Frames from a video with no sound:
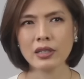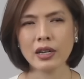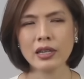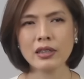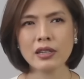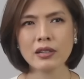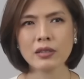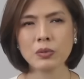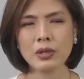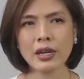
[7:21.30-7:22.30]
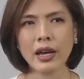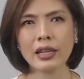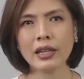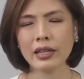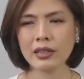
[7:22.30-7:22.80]
I think we
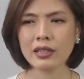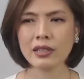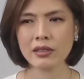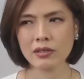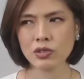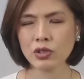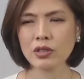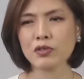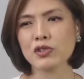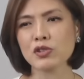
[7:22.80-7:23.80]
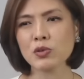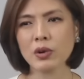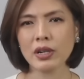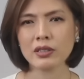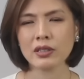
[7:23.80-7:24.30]
highlighted it during the first
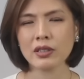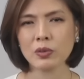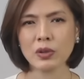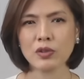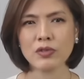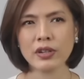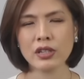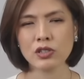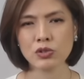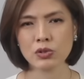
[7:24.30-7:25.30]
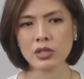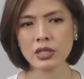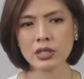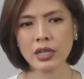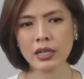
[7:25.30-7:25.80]
quarter that one of our issues
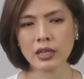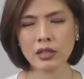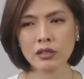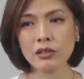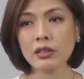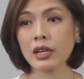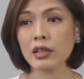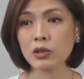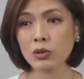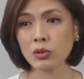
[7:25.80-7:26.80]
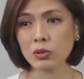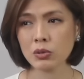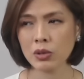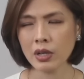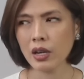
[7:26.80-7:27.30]
is that the third telco
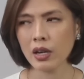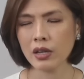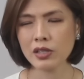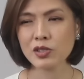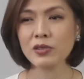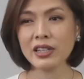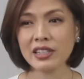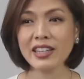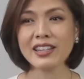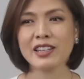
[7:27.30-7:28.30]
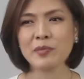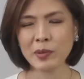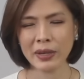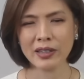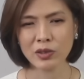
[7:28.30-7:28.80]
is already gaining
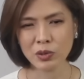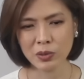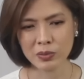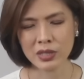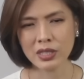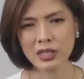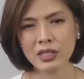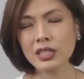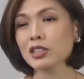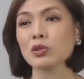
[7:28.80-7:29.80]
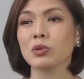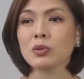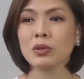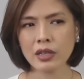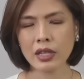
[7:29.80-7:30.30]
momentum, si
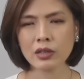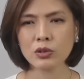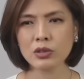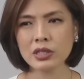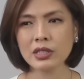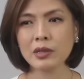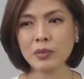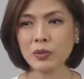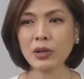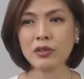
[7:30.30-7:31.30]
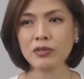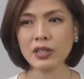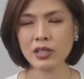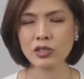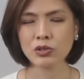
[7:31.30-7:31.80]
Dito. That could still be one of
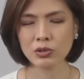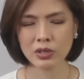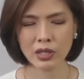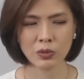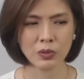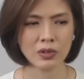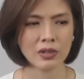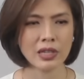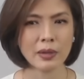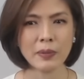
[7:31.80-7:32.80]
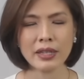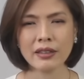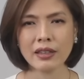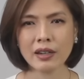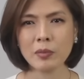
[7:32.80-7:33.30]
the issues that would limit
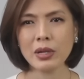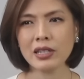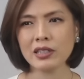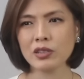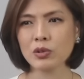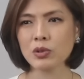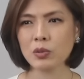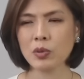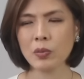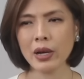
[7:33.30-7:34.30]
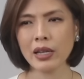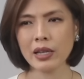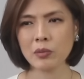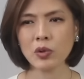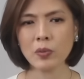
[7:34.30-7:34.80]
their ability to grow mobile.
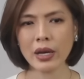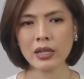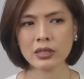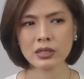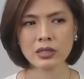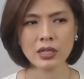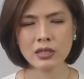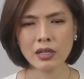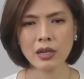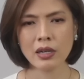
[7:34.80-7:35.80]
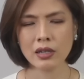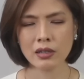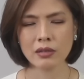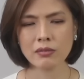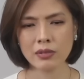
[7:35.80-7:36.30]
And mobile is still
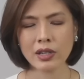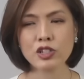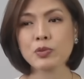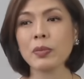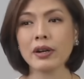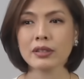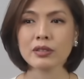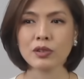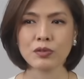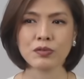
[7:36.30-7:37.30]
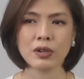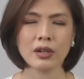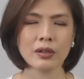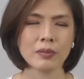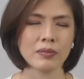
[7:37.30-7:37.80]
a large part of
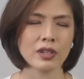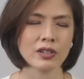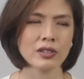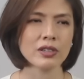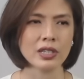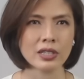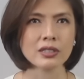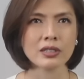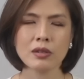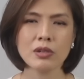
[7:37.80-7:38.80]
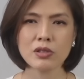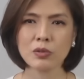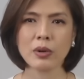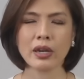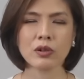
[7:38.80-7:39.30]
their earnings. The
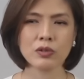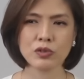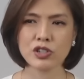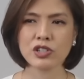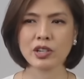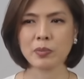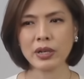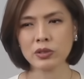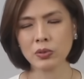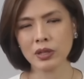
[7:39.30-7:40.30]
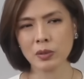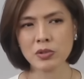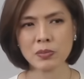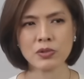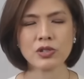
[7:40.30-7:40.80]
reason why Converge share price went up
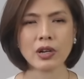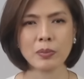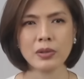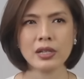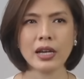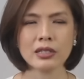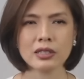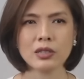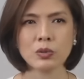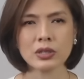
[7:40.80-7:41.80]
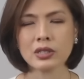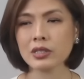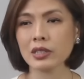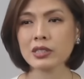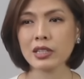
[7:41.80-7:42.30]
sharply last year was the
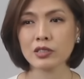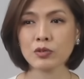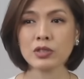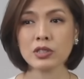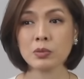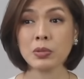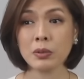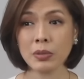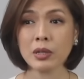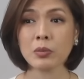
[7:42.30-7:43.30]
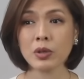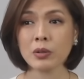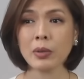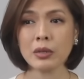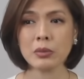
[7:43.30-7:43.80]
success of its prepaid
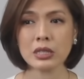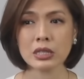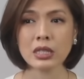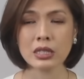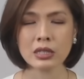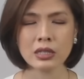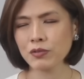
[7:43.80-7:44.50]
broadband business.